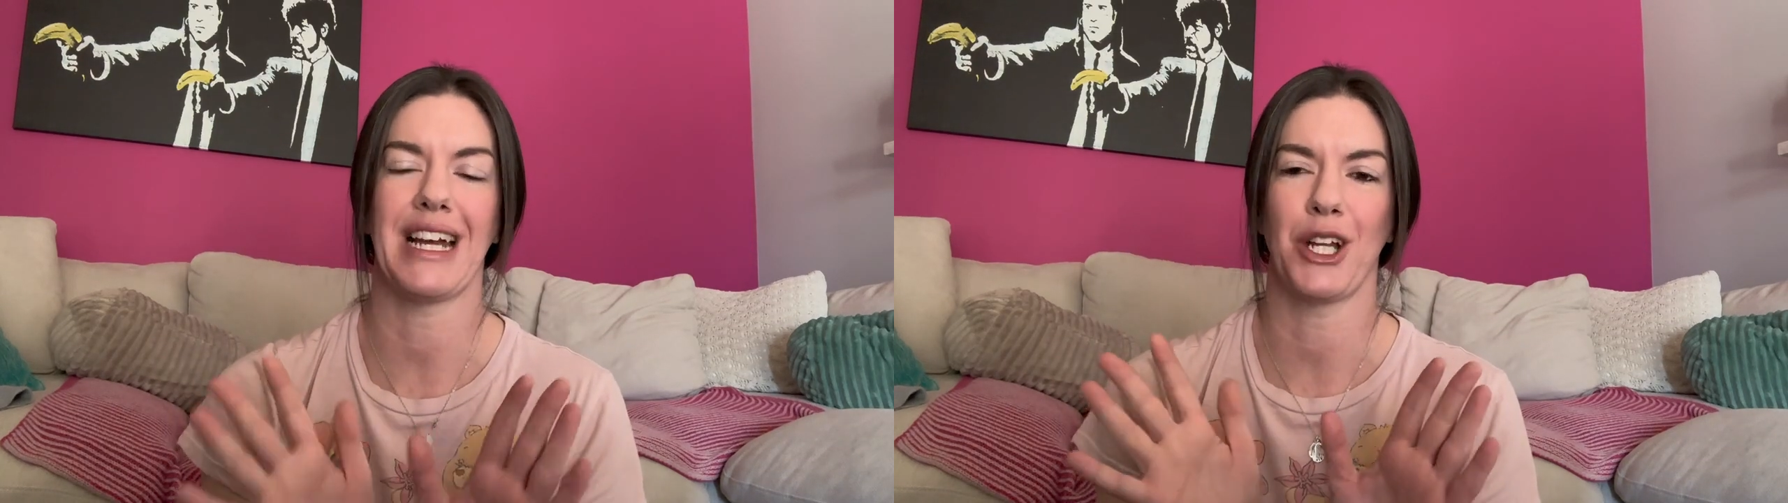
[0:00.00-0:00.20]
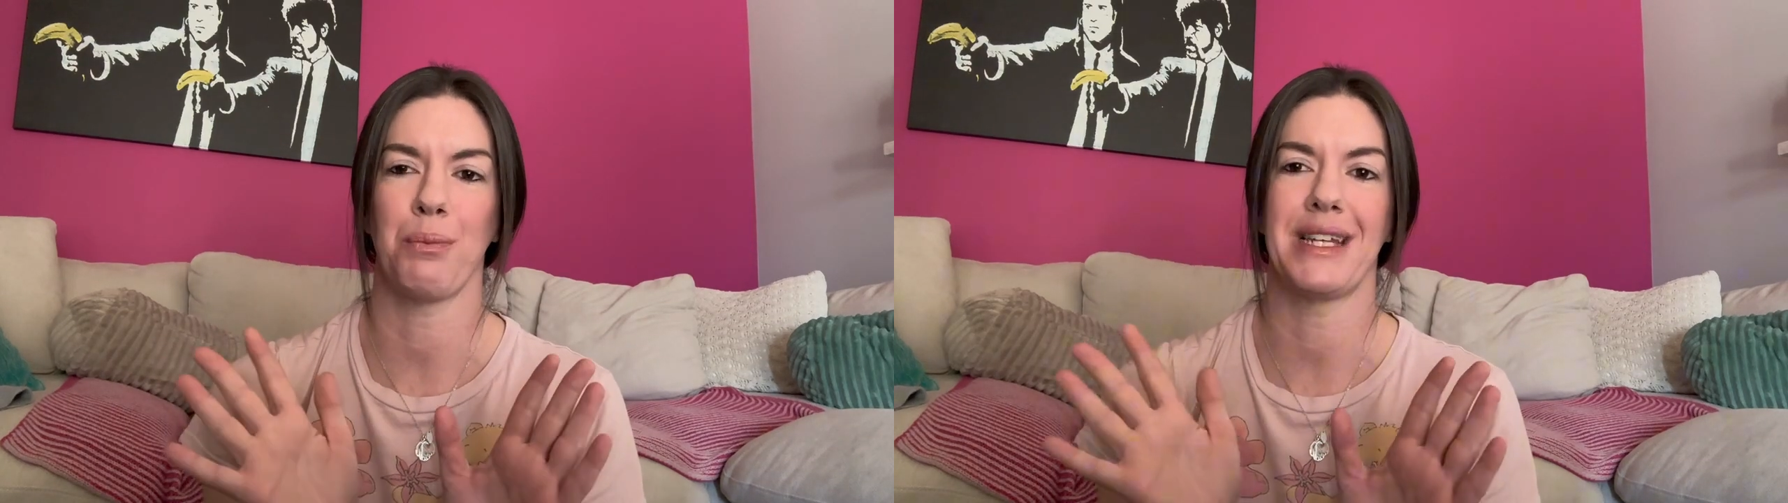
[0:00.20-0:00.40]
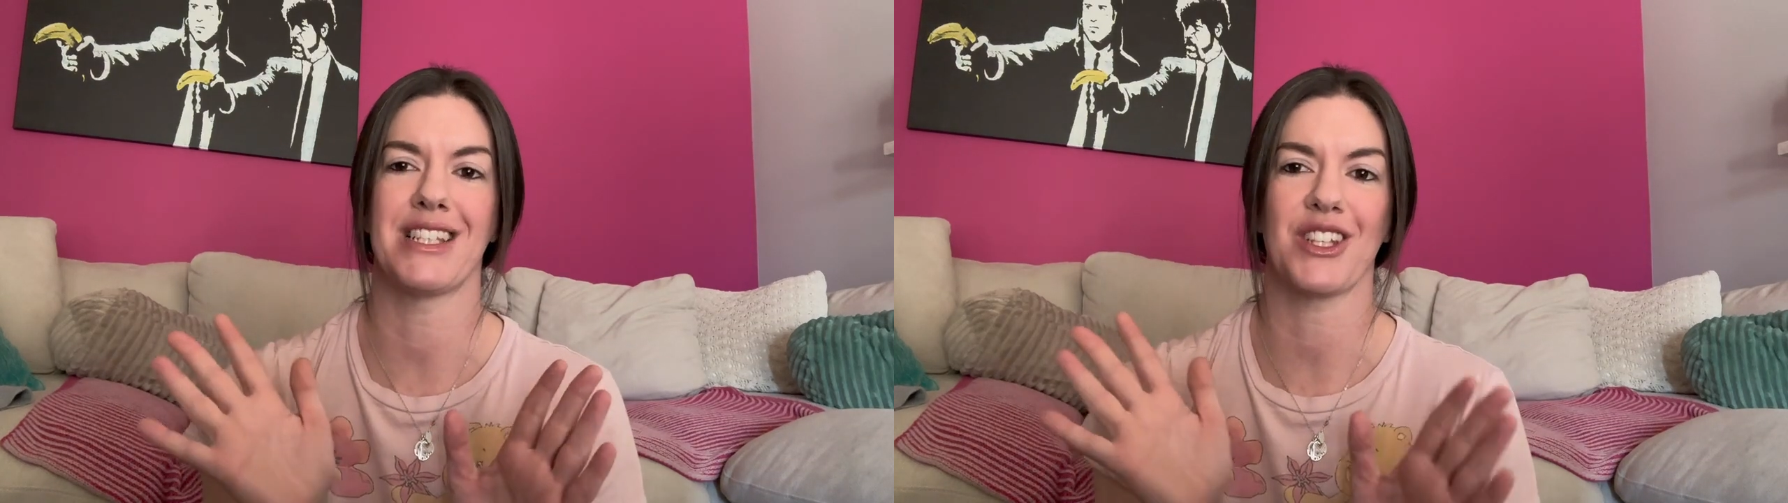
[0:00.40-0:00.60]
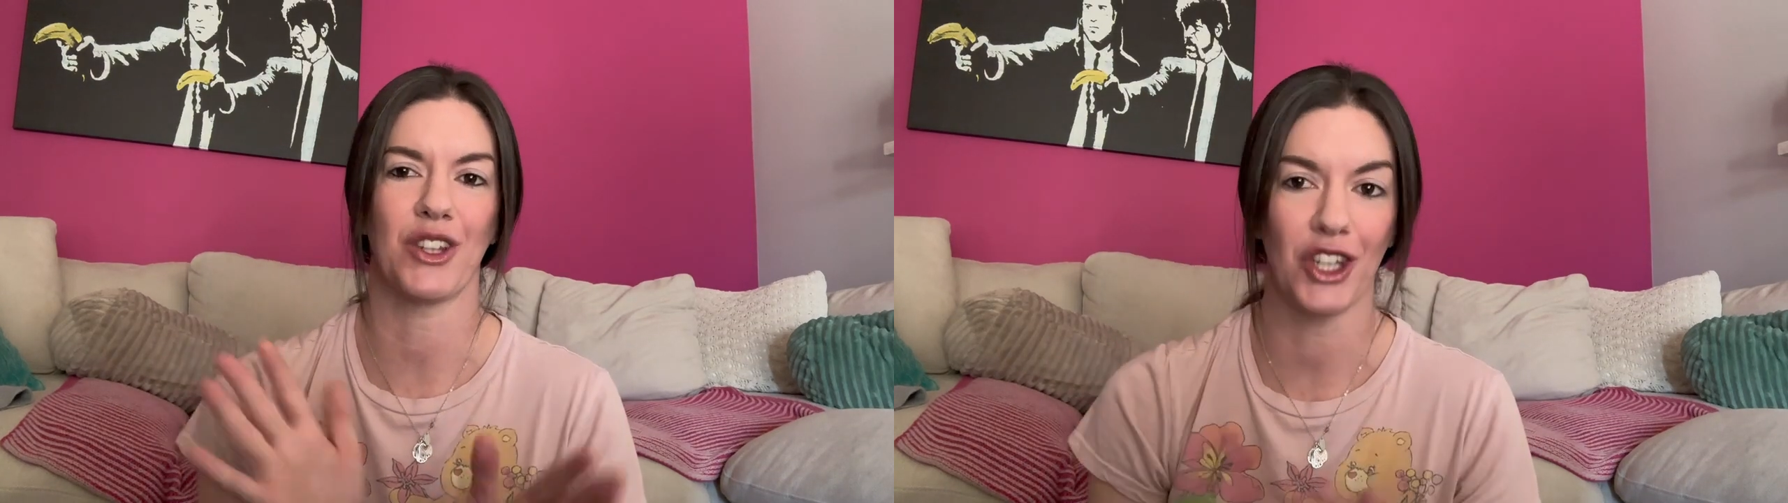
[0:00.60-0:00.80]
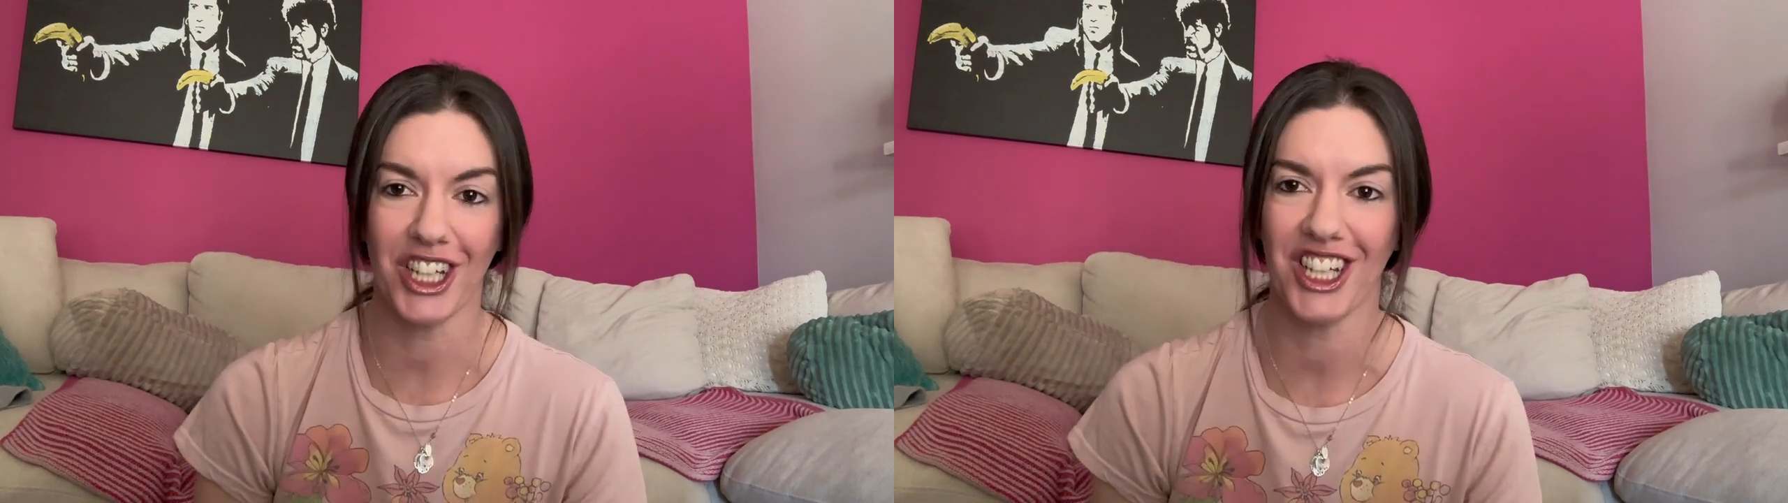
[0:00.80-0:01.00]
that your pins
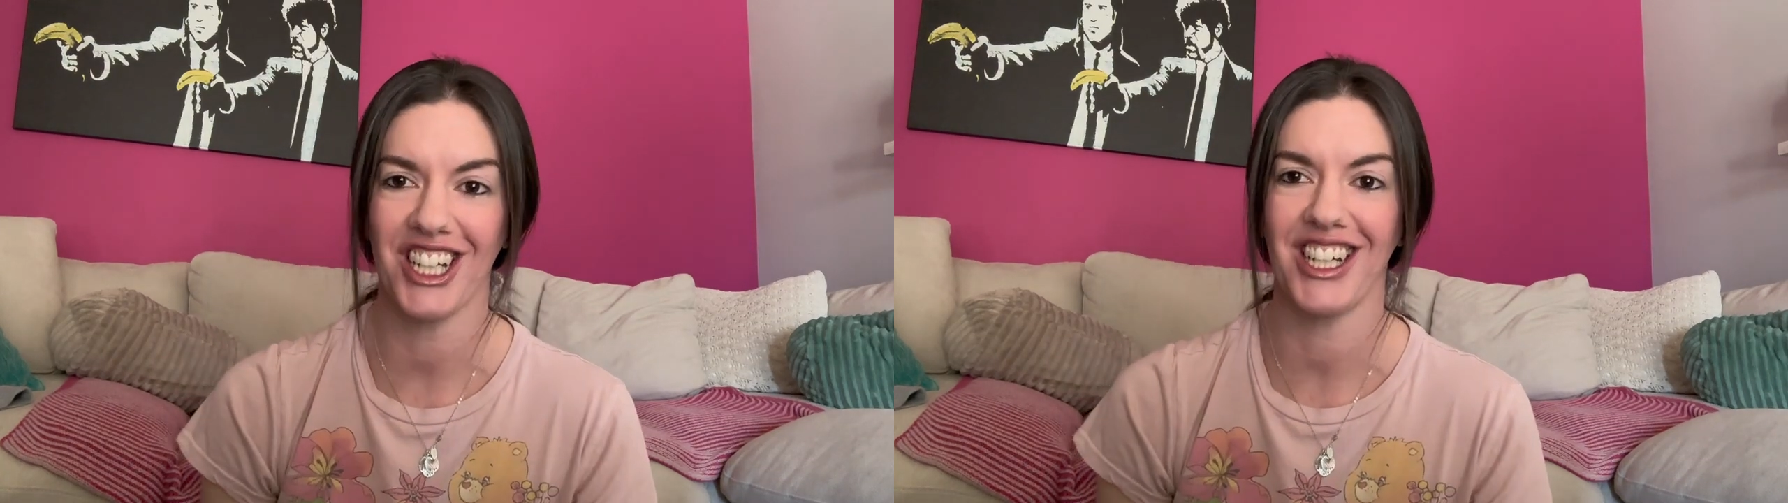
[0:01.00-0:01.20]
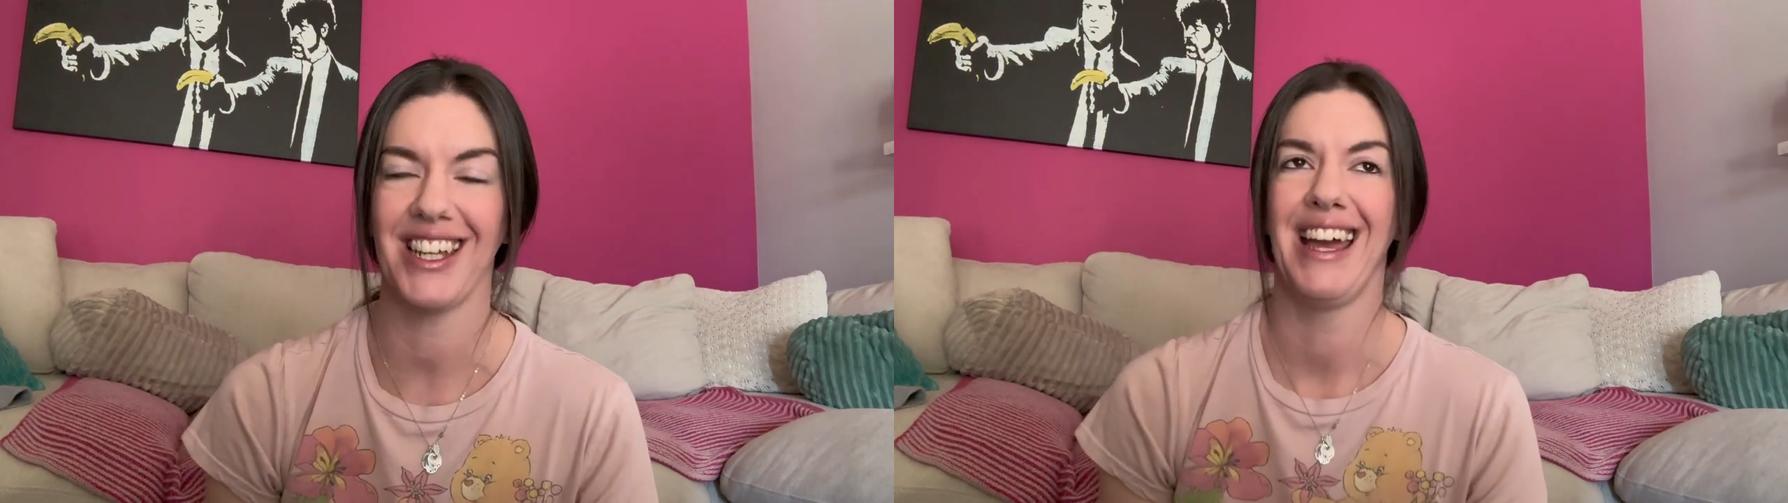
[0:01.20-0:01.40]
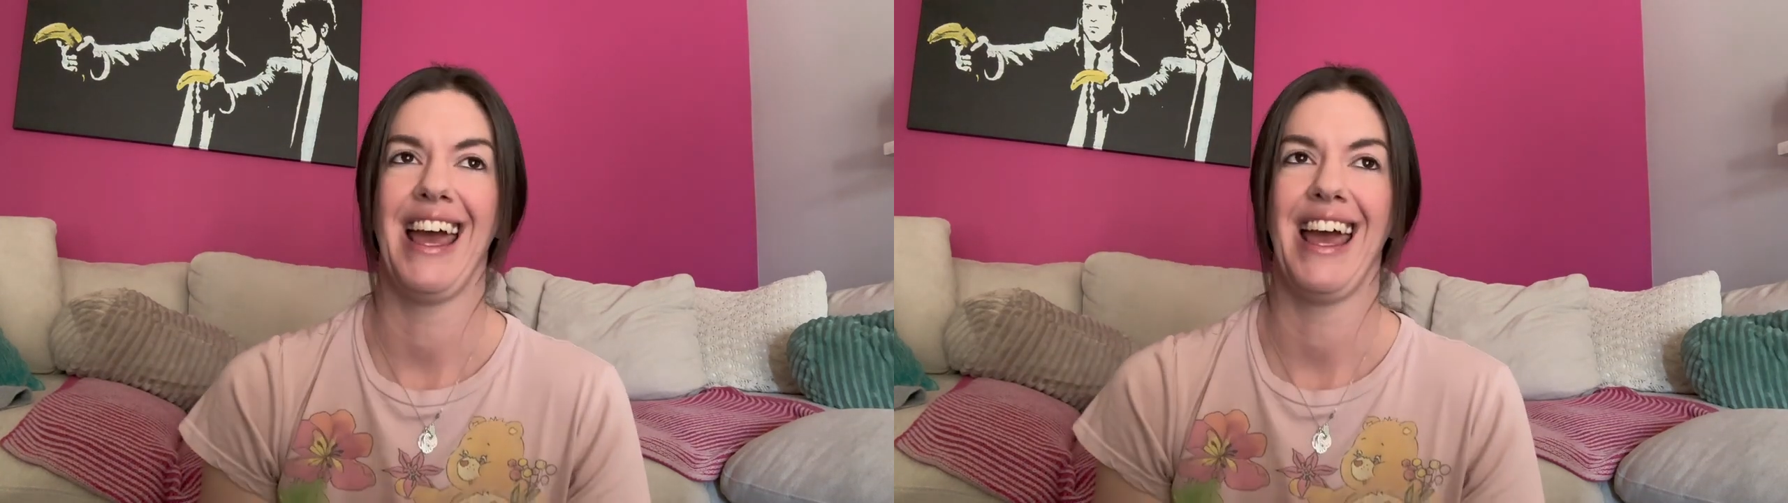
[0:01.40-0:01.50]
look good